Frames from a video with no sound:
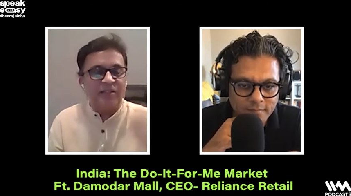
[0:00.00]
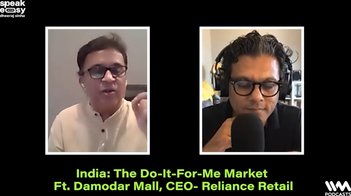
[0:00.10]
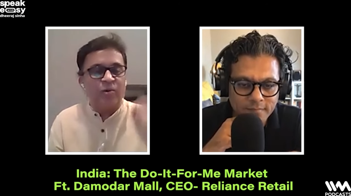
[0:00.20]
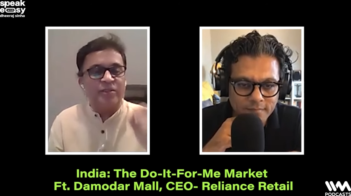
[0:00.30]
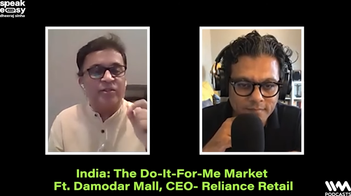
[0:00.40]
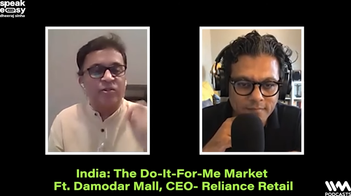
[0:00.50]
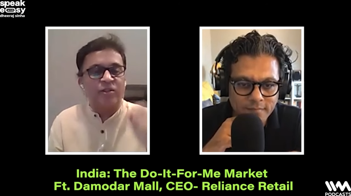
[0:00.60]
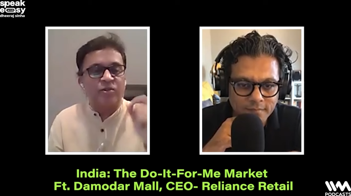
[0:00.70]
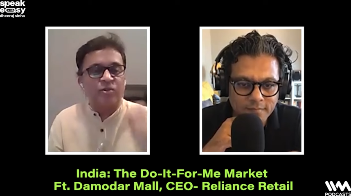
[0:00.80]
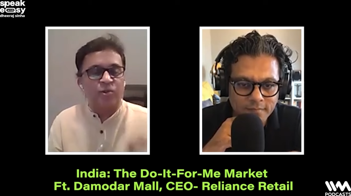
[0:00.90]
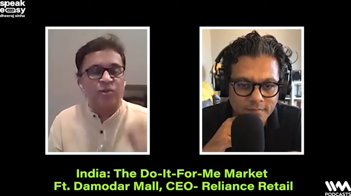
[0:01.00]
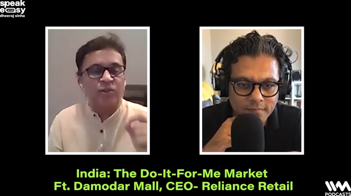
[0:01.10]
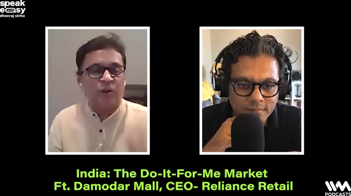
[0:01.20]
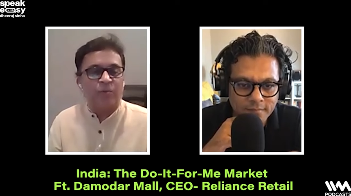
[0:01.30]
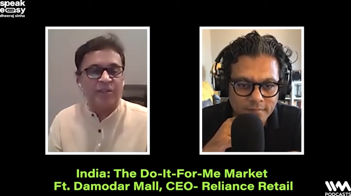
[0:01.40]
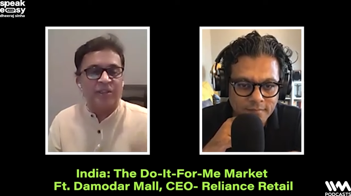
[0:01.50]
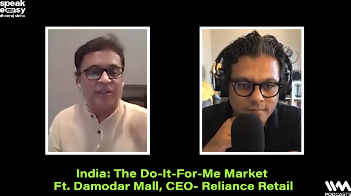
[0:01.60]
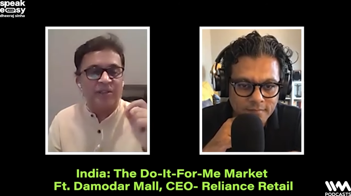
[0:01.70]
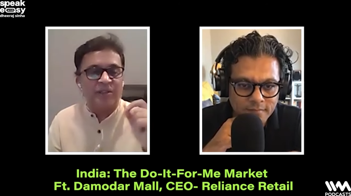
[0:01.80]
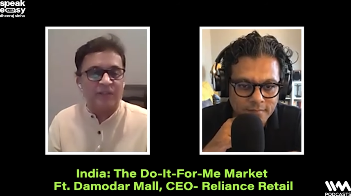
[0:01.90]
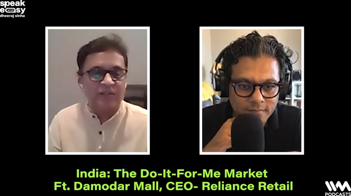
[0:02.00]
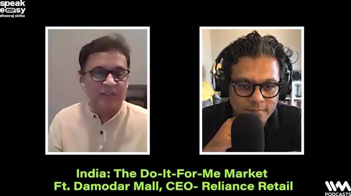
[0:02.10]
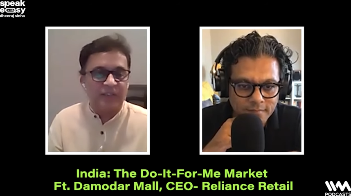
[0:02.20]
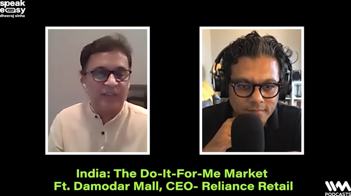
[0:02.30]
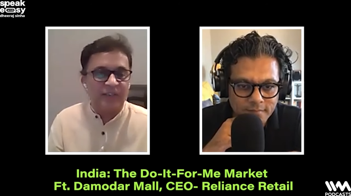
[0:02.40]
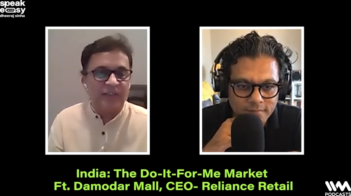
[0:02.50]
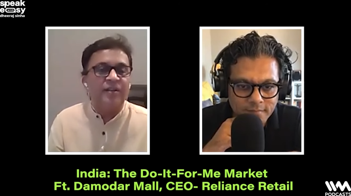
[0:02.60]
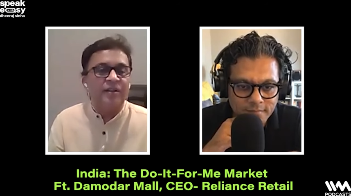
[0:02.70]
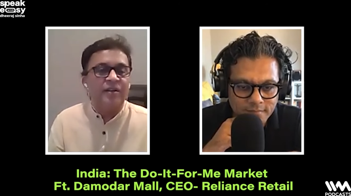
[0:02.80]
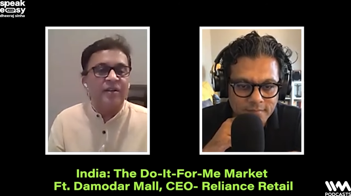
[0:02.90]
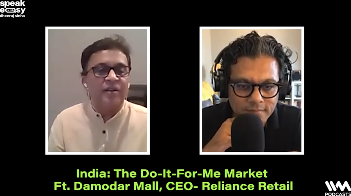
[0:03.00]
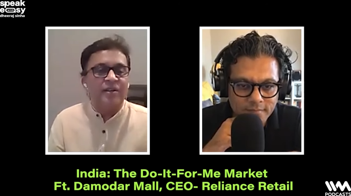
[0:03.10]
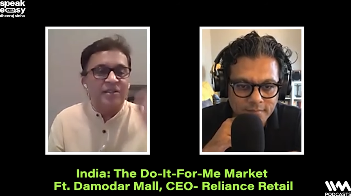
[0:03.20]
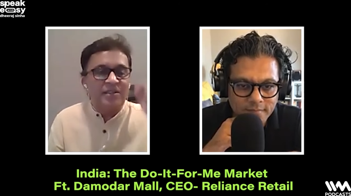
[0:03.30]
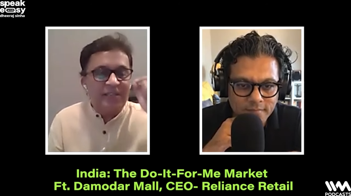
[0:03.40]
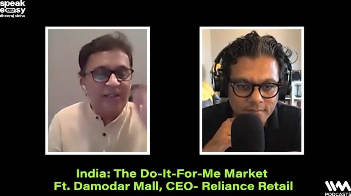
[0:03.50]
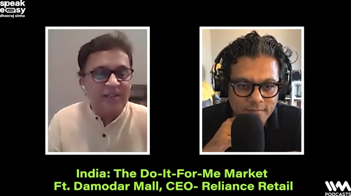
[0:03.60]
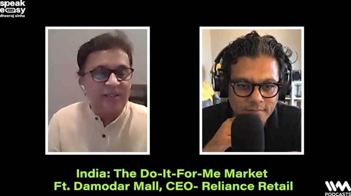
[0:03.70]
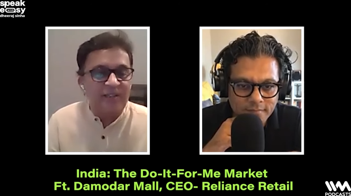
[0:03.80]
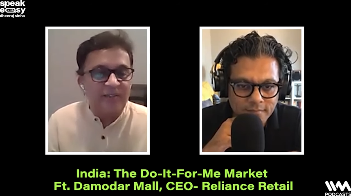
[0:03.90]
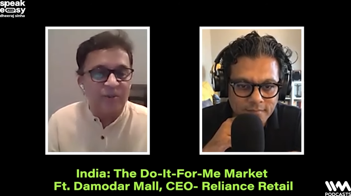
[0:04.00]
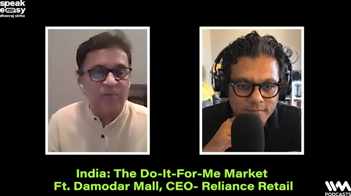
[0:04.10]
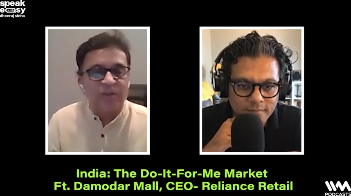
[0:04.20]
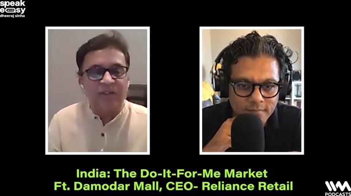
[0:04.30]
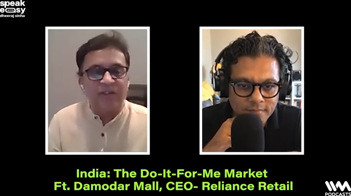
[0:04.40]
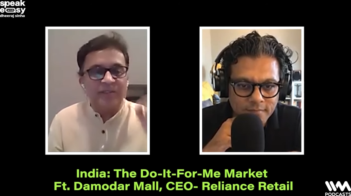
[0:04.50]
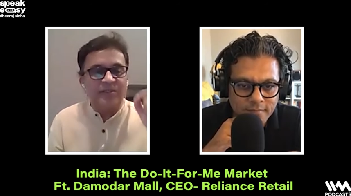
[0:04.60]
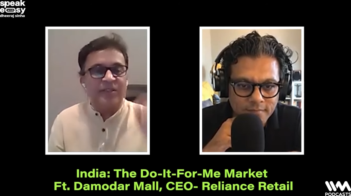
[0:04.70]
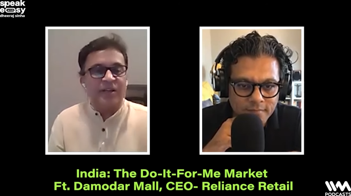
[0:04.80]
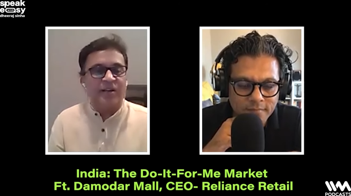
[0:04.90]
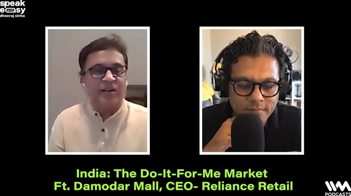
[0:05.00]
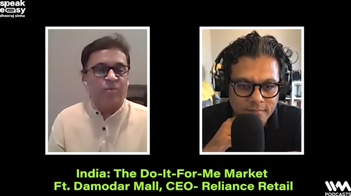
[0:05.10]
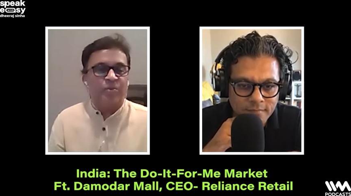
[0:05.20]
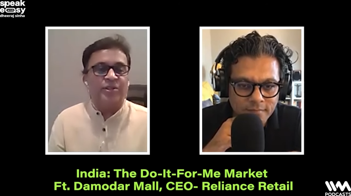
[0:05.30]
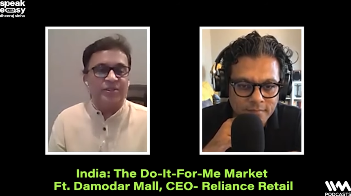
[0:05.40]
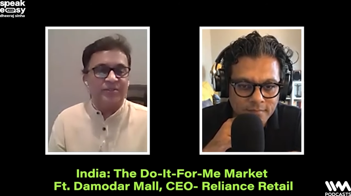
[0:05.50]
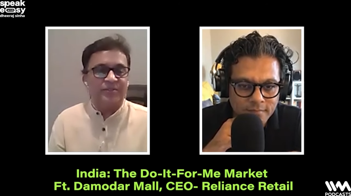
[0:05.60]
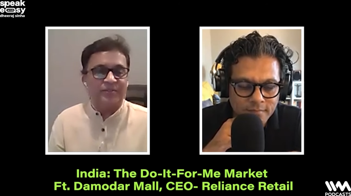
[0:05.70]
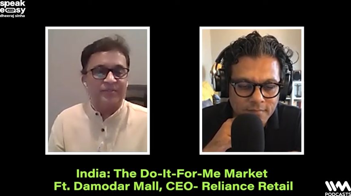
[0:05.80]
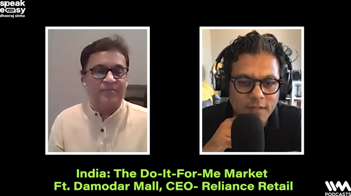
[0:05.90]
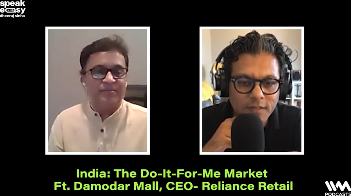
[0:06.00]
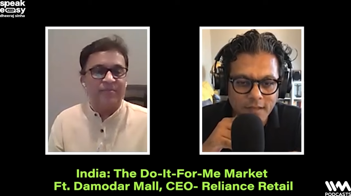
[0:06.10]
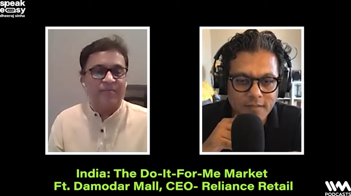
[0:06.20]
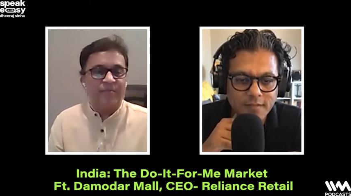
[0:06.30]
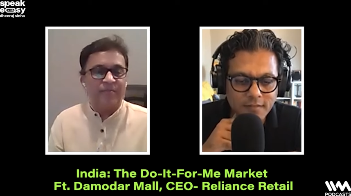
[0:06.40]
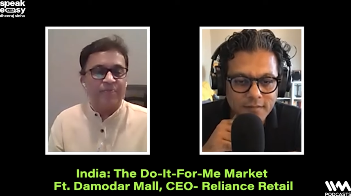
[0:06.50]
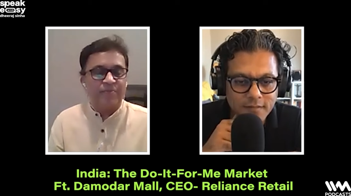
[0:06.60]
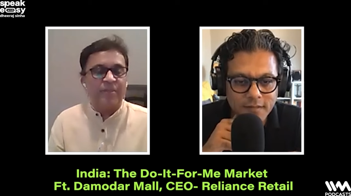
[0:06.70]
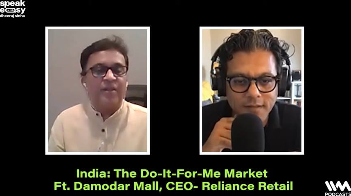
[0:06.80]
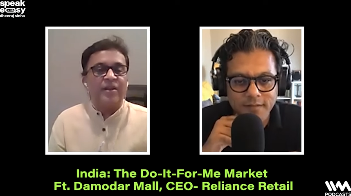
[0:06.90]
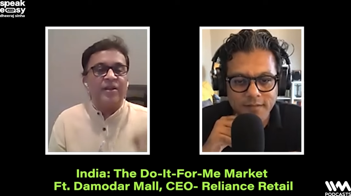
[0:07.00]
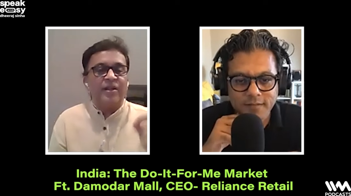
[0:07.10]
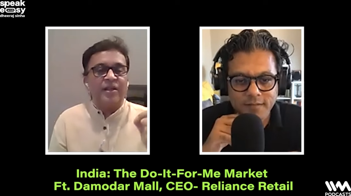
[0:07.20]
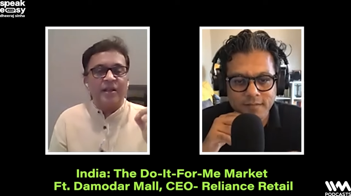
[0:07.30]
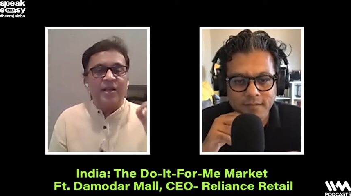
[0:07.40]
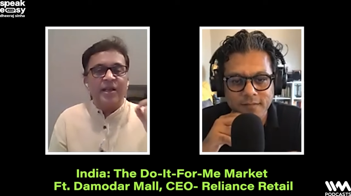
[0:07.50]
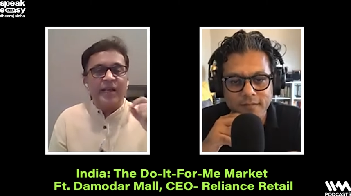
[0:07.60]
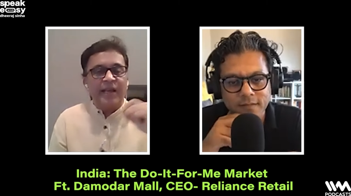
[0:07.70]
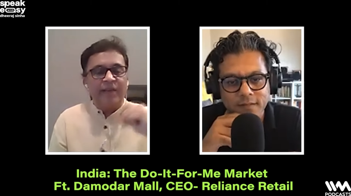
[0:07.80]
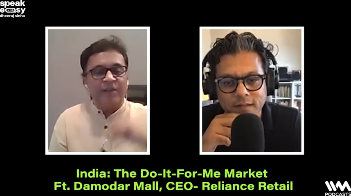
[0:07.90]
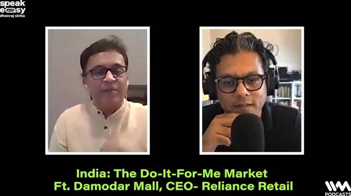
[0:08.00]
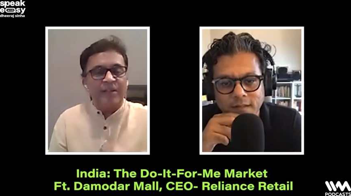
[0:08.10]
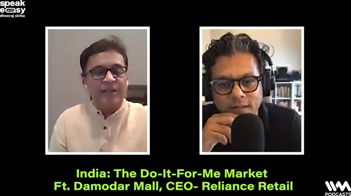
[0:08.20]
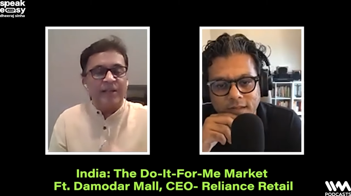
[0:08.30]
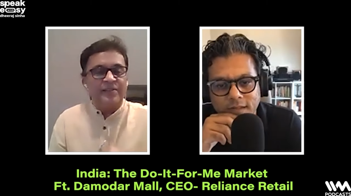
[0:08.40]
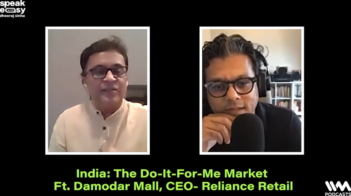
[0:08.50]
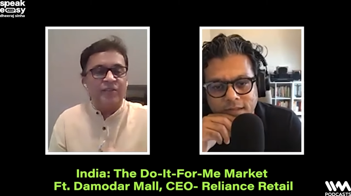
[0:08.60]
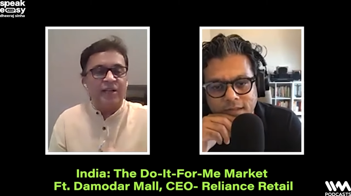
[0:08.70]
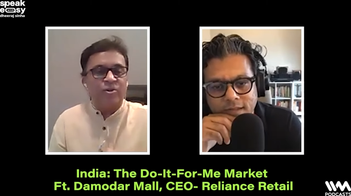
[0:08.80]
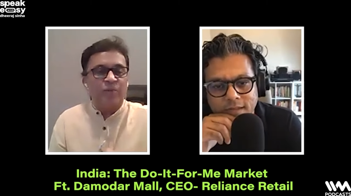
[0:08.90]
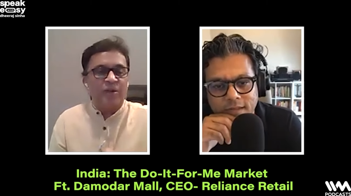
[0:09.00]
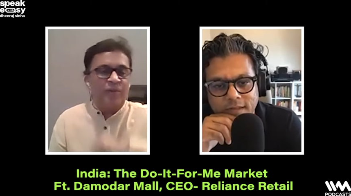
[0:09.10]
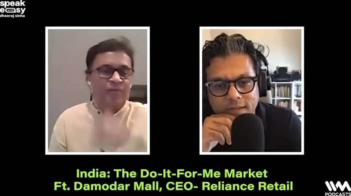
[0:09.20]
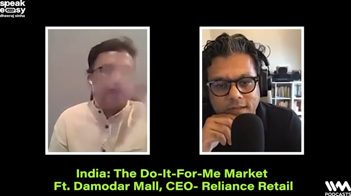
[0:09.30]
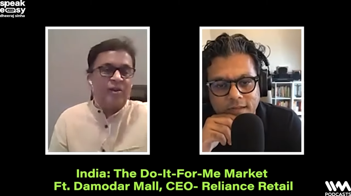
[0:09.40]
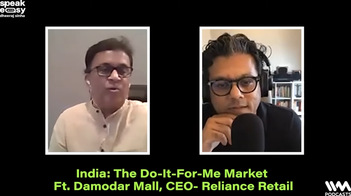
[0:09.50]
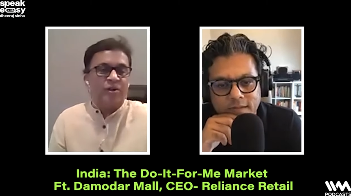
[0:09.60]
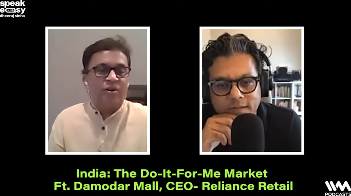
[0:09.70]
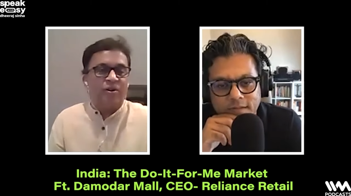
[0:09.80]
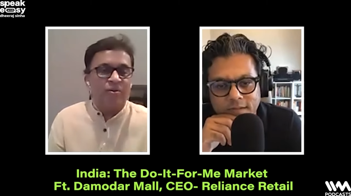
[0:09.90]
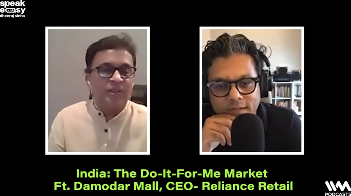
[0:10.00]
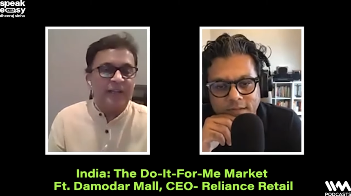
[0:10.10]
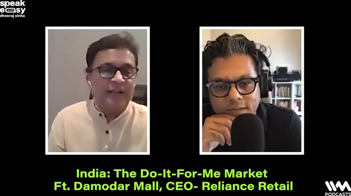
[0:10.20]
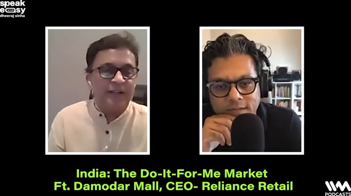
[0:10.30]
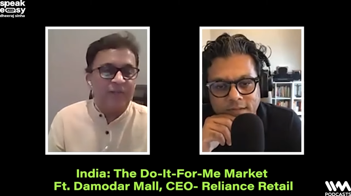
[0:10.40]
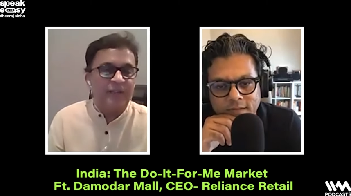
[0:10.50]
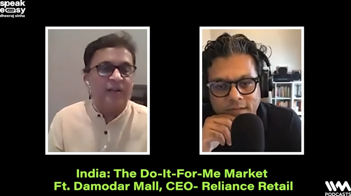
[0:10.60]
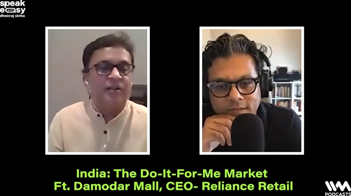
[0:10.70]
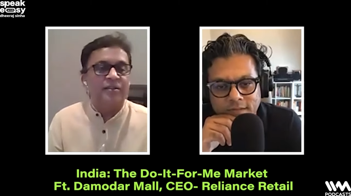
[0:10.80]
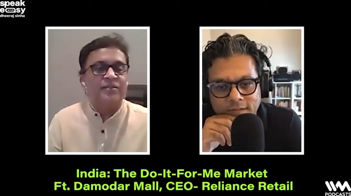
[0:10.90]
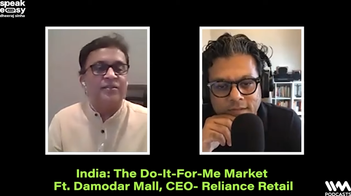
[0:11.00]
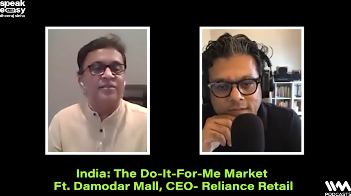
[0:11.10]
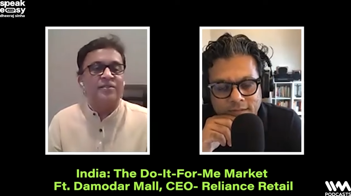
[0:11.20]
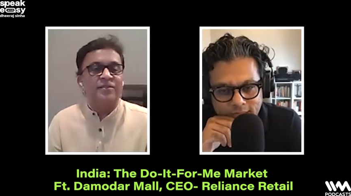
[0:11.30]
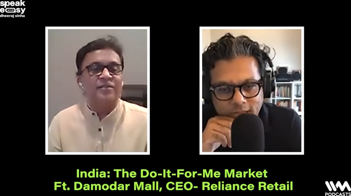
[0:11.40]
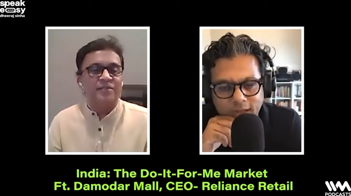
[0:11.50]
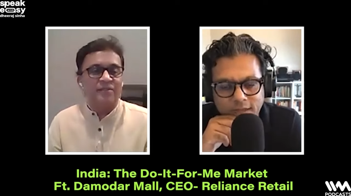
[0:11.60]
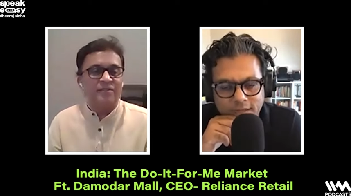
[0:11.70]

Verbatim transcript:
Speaker 1: the lowest cost grocery operation in this country near the consumer is the Kirana operation.
Speaker 2: Yes.
Speaker 1: Yeah. Everybody else is trying to build a flyover over the head of Kirana.
Speaker 2: Yeah.